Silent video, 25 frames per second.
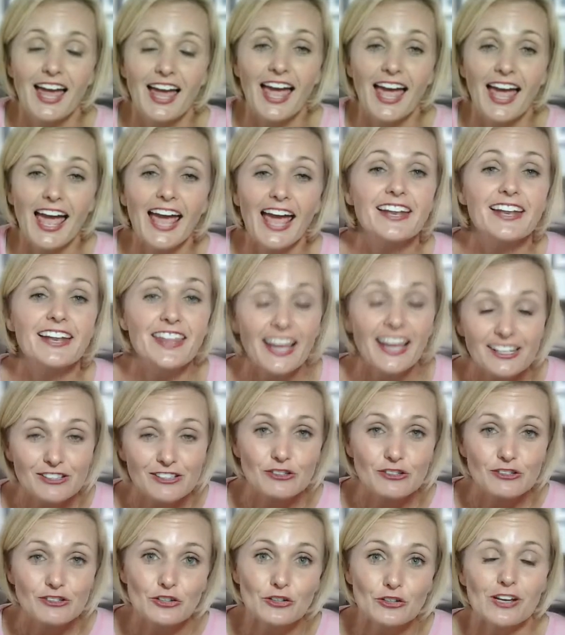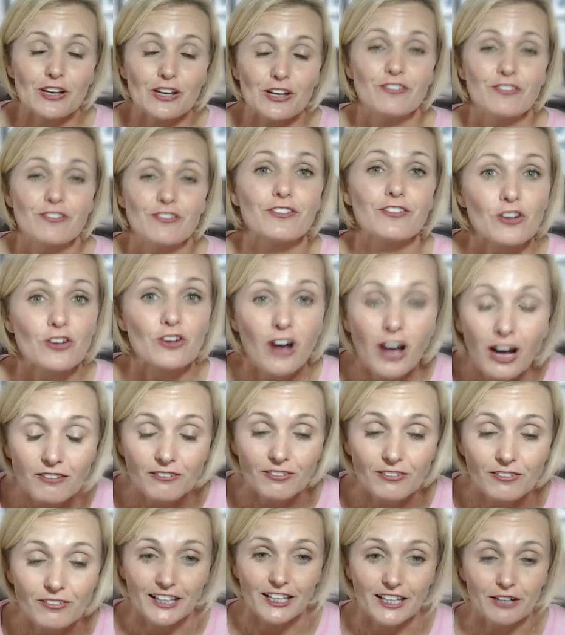And that's true even if you're not
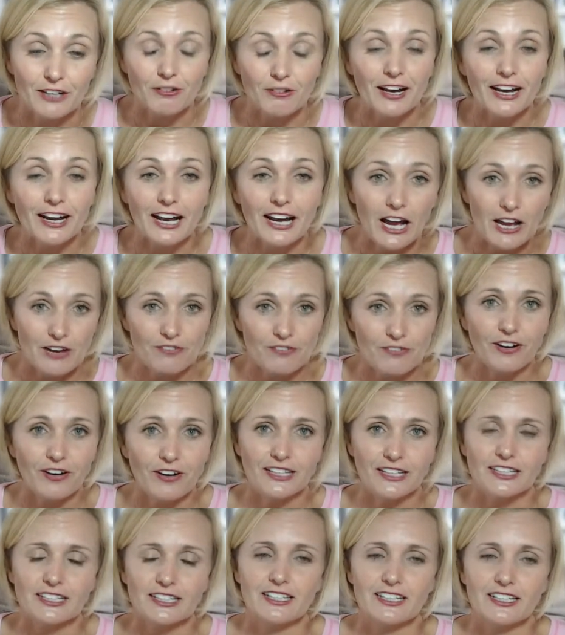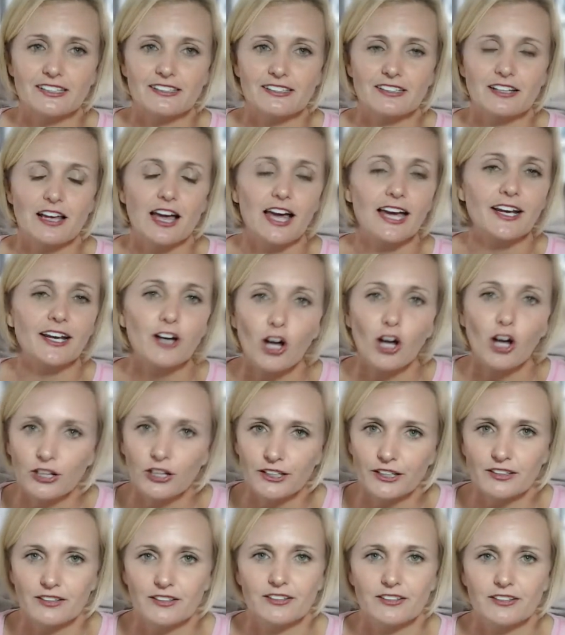running, right? I find I call it
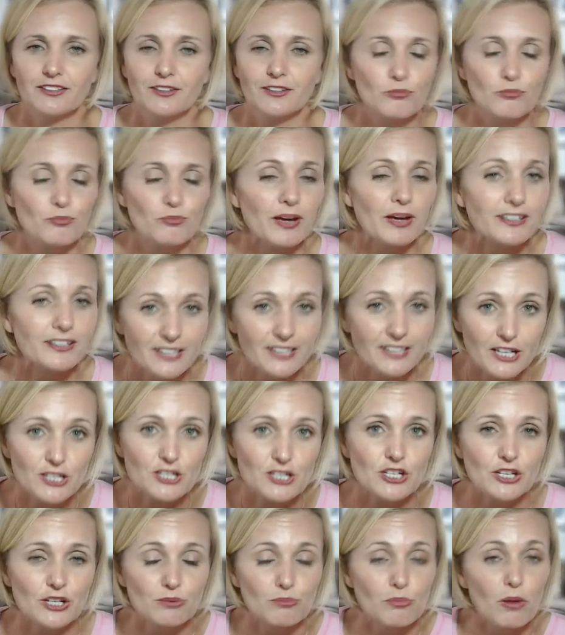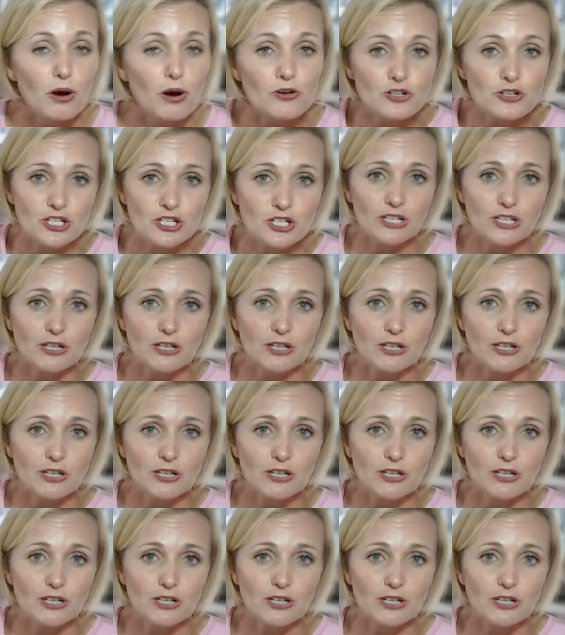meditation in motion.